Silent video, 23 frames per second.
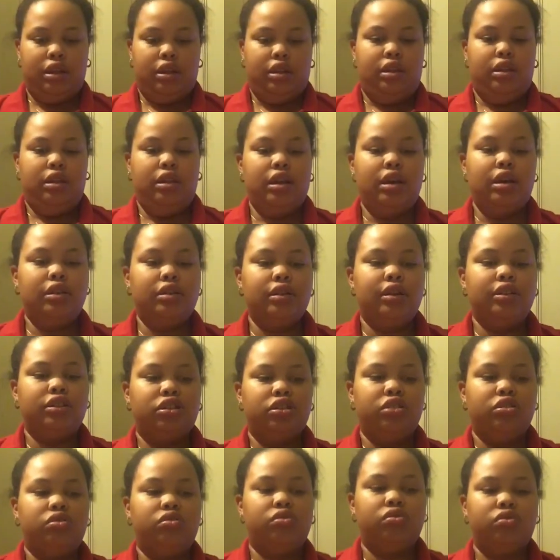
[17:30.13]
that
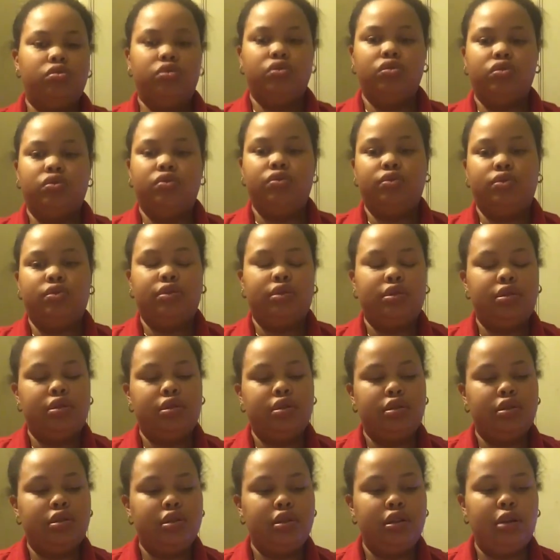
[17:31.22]
you
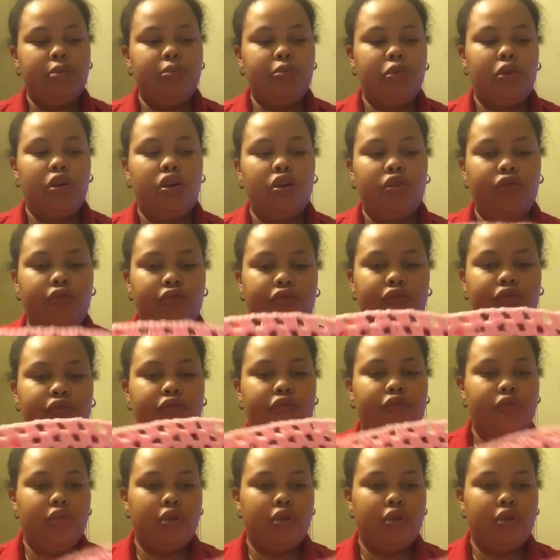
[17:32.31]
snipped off,